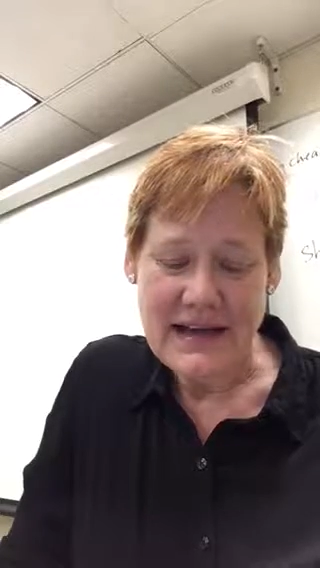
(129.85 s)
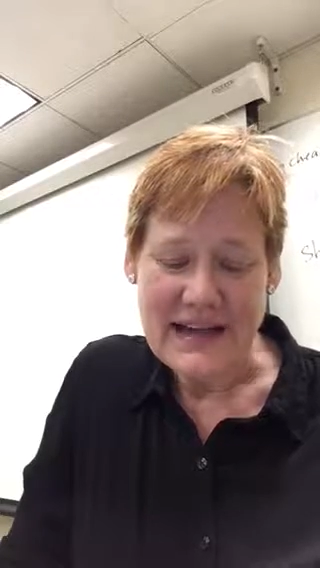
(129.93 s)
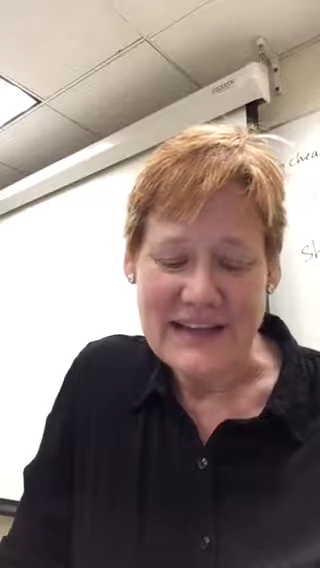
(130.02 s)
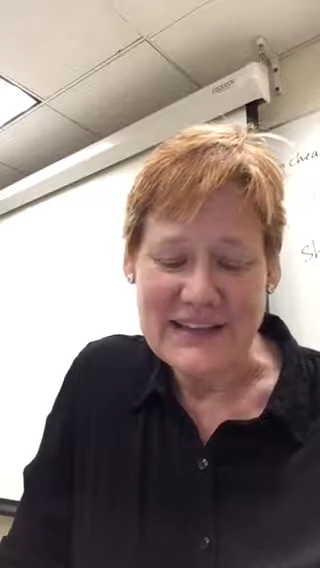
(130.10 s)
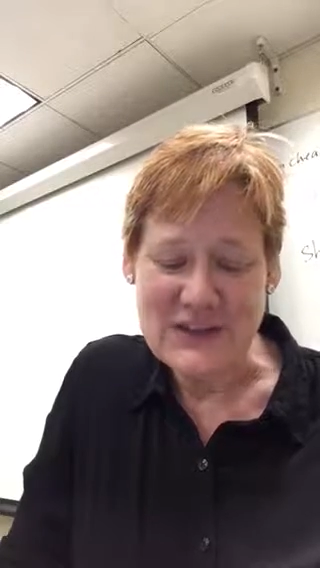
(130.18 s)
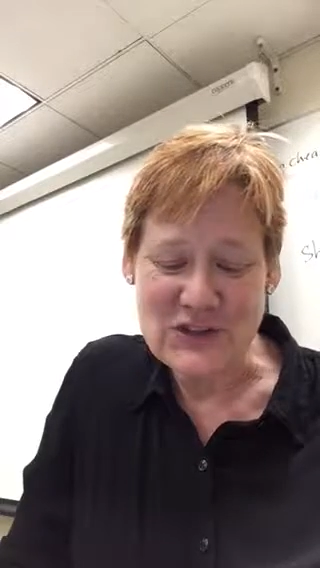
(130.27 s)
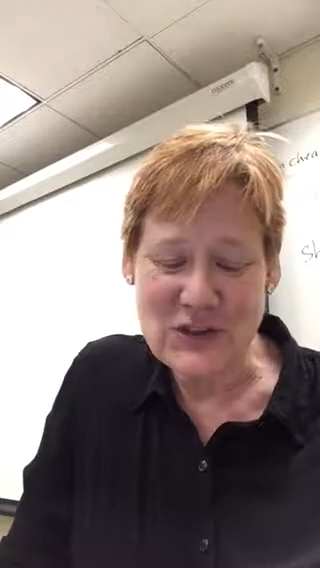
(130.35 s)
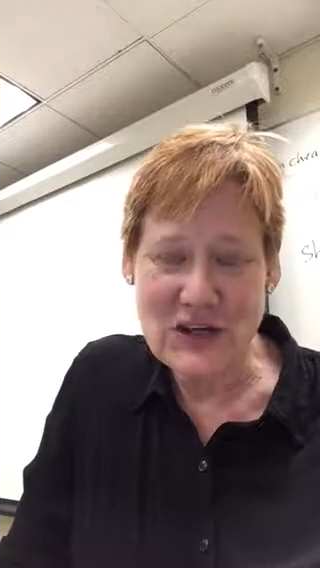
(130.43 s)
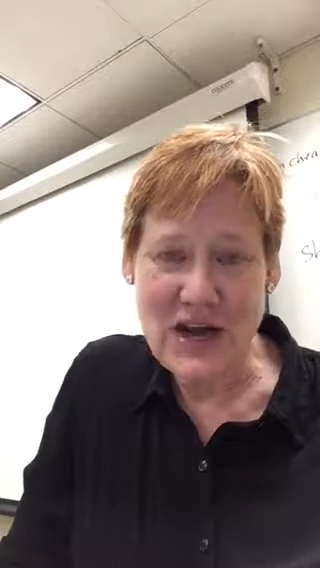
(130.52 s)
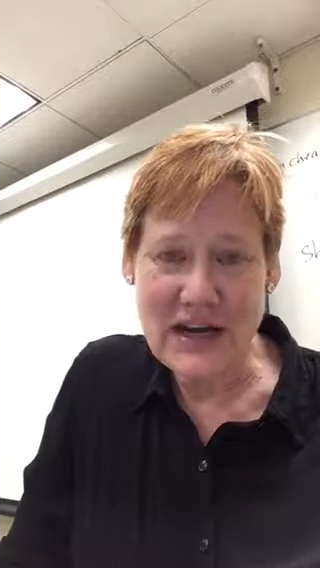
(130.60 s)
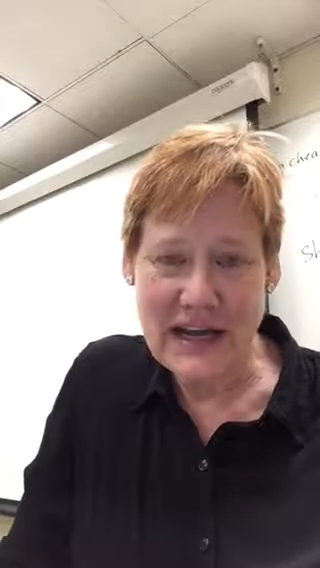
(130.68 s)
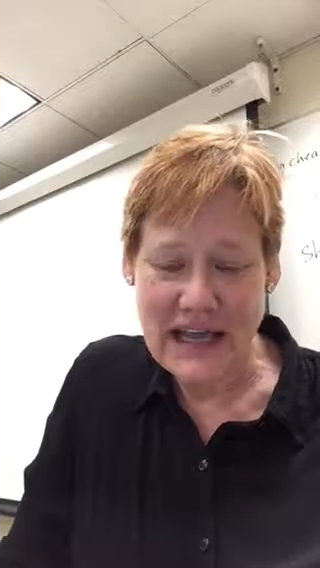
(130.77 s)
He stood
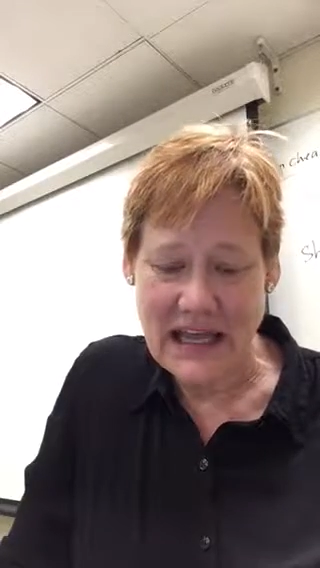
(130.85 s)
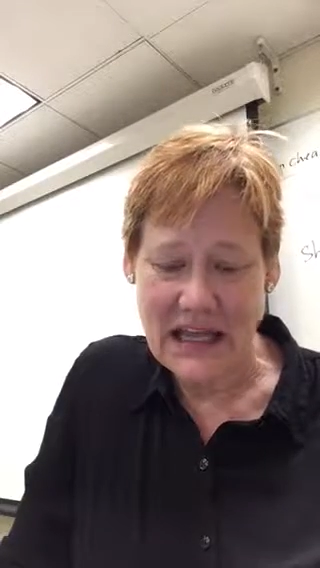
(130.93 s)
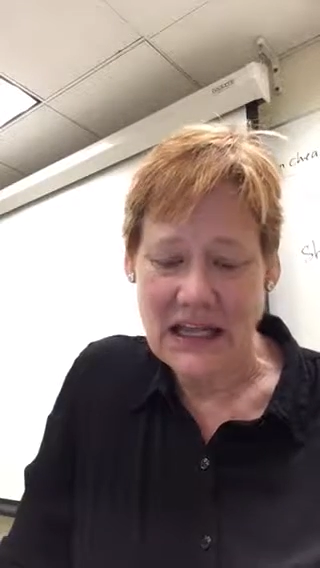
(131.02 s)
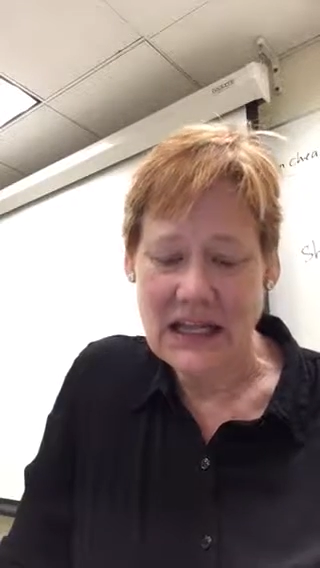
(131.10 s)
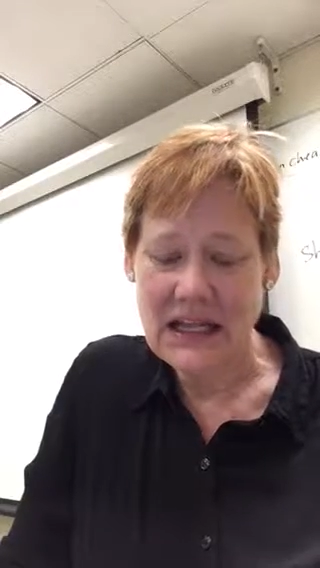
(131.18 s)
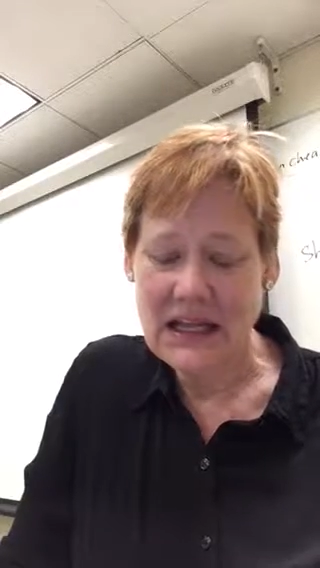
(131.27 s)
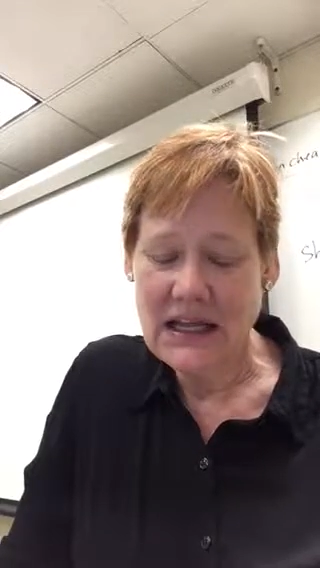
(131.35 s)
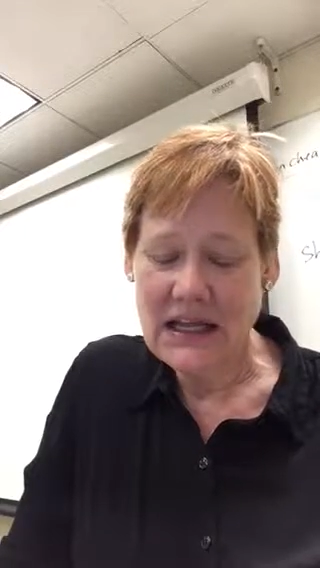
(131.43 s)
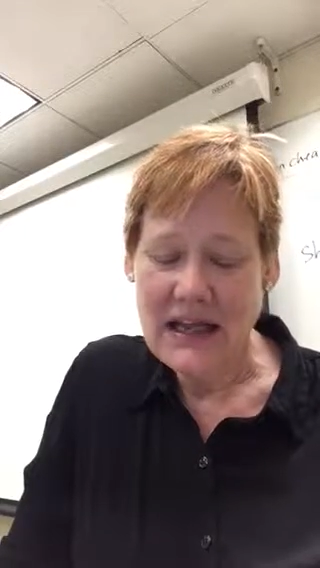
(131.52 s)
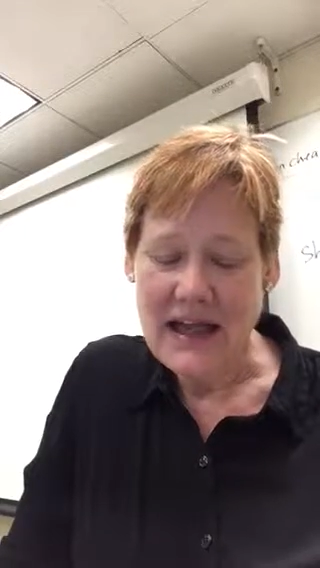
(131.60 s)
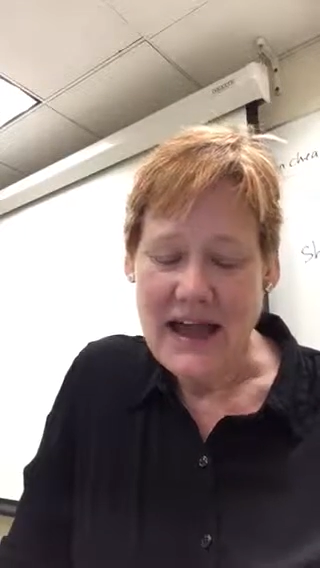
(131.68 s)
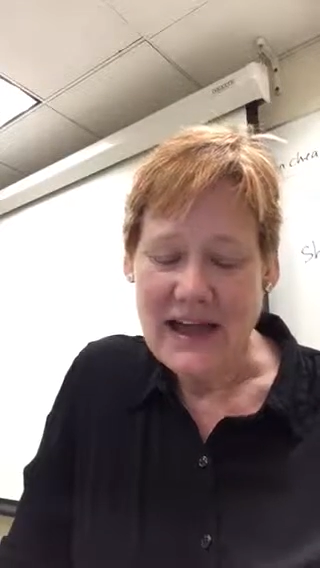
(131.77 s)
on a hill
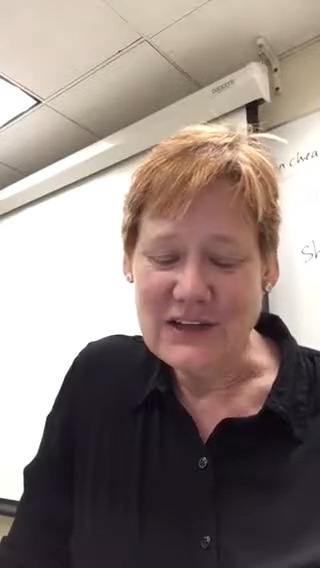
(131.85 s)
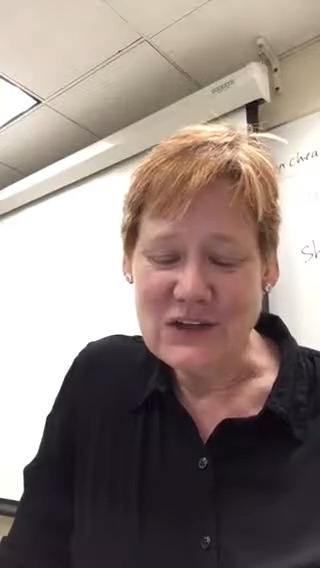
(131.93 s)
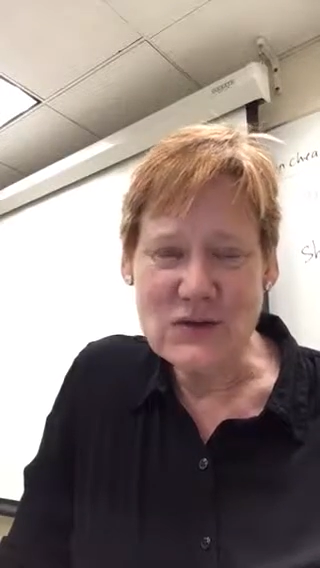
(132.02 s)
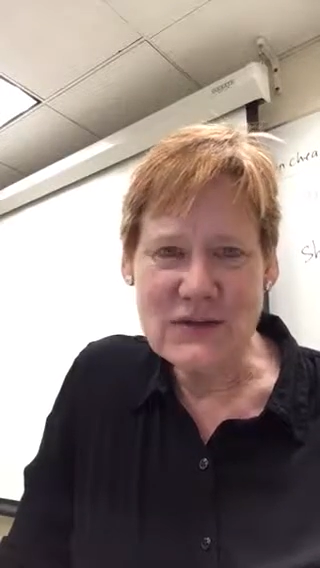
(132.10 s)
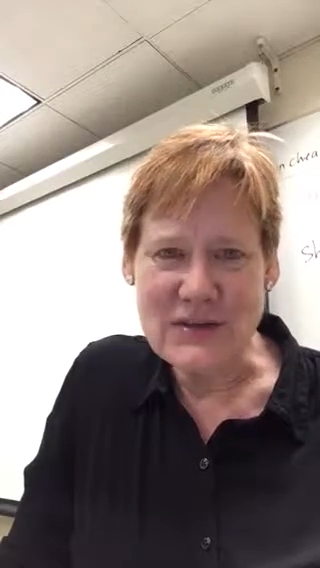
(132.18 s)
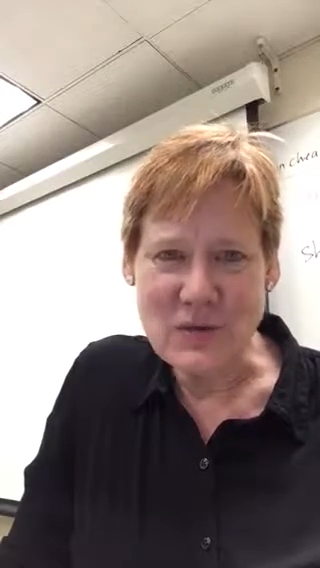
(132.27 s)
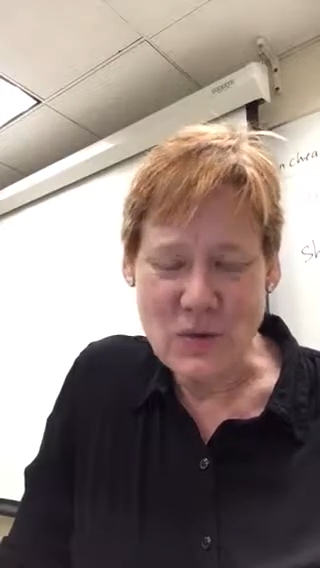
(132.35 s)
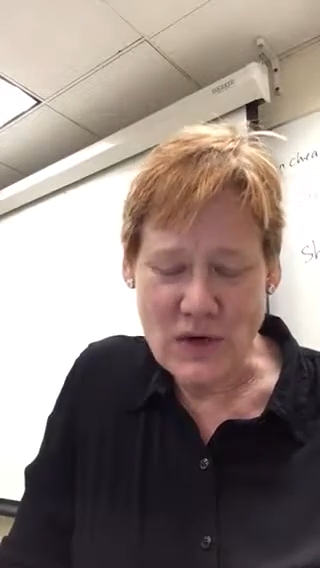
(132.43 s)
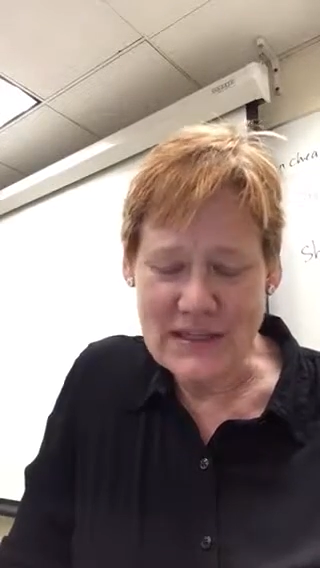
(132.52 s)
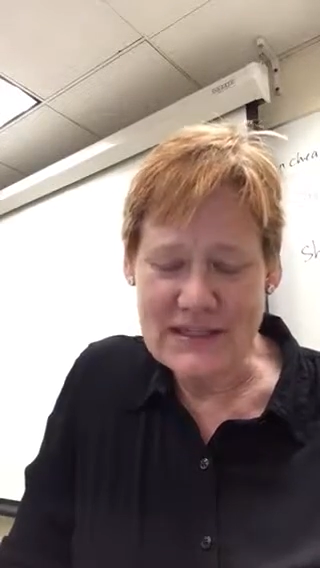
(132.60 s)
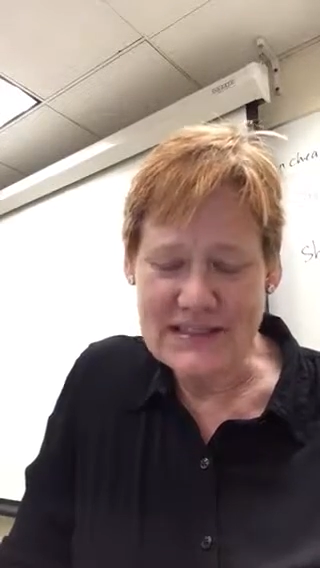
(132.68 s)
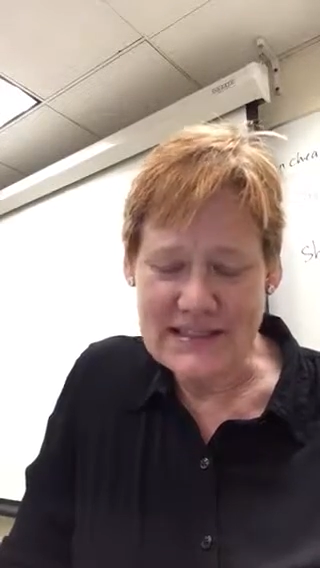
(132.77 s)
and used a
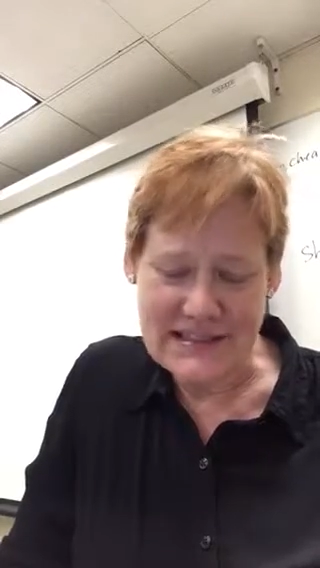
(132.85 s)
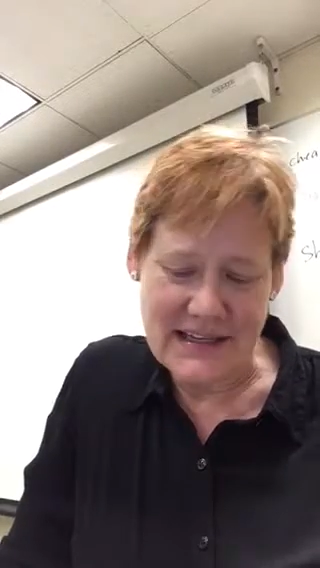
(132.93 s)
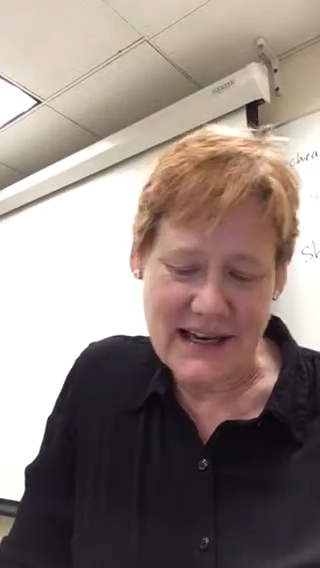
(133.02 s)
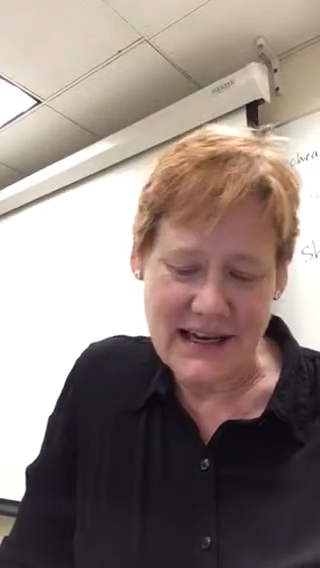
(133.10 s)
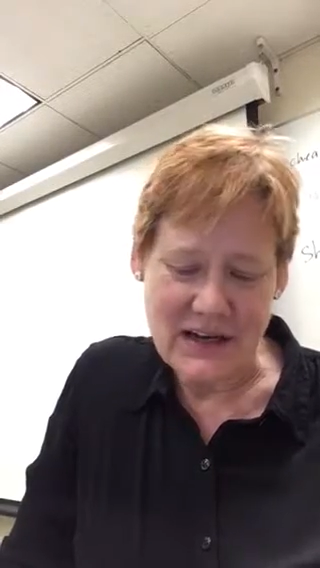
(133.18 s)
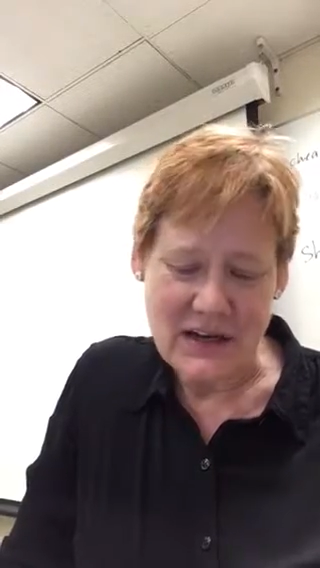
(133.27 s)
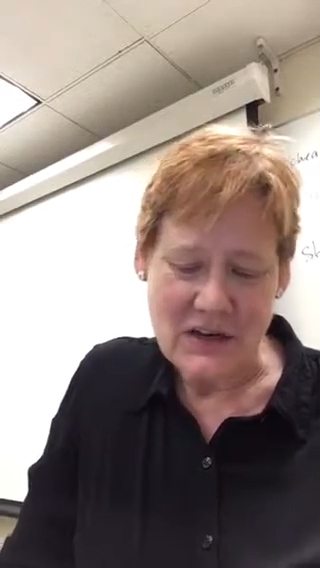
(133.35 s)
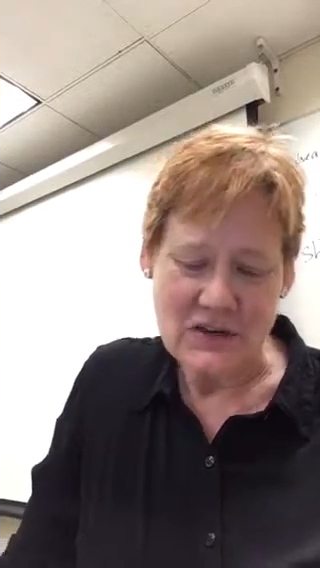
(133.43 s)
wooden stick